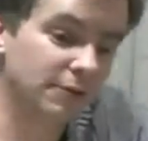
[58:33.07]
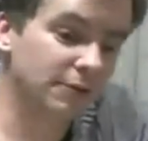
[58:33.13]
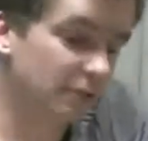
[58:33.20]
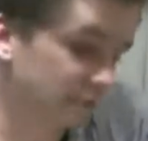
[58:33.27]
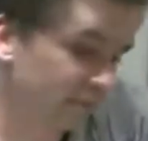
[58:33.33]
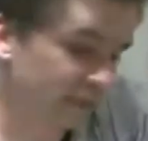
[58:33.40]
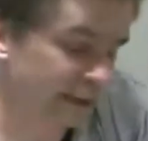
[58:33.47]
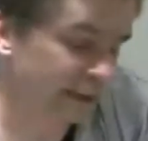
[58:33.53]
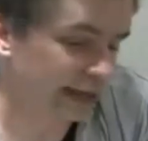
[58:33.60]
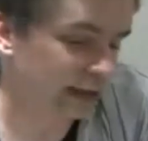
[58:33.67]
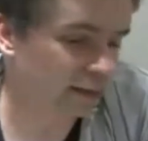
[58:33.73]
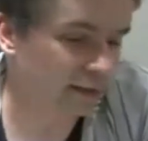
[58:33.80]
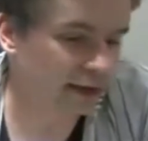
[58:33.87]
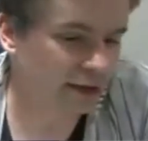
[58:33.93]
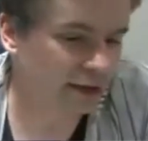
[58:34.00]
So maybe
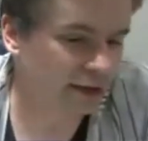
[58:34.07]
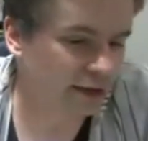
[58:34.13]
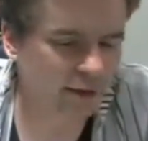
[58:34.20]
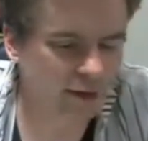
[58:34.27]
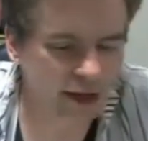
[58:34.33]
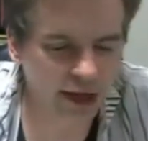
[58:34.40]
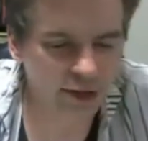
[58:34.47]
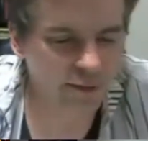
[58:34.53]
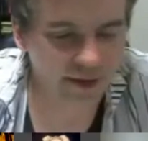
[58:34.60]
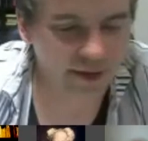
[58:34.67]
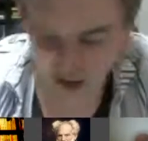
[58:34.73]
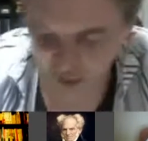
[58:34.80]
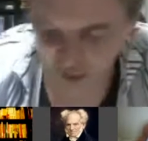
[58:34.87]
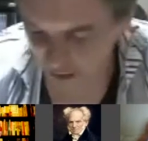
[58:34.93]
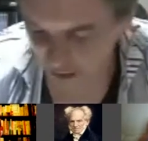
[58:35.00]
Hitler made a lot of
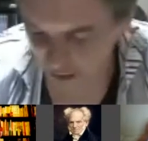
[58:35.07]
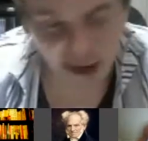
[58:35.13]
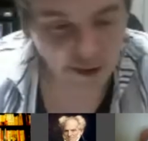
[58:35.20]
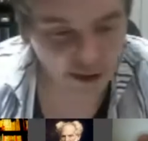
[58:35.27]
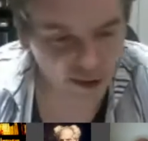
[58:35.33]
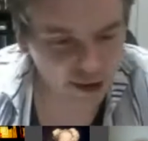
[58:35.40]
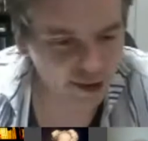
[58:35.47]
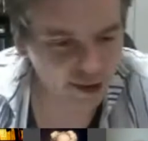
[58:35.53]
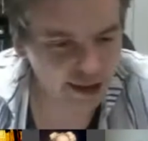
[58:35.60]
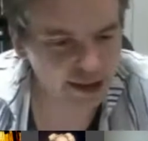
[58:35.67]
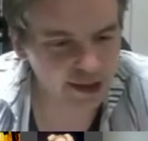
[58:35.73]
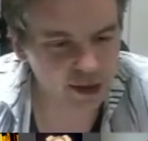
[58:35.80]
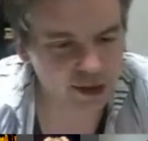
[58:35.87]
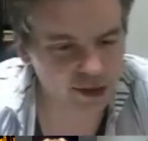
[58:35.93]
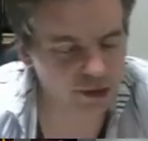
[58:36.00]
mistakes, but now they look
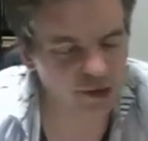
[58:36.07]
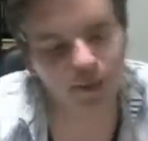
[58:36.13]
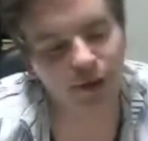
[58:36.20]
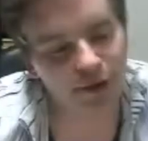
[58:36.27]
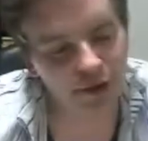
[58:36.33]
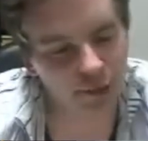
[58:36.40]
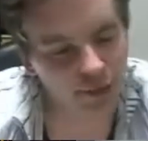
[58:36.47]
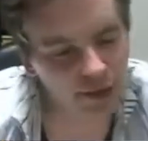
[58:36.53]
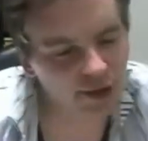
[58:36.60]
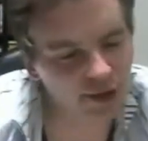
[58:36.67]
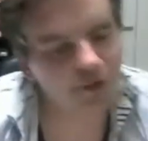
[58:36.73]
like, you know, huge military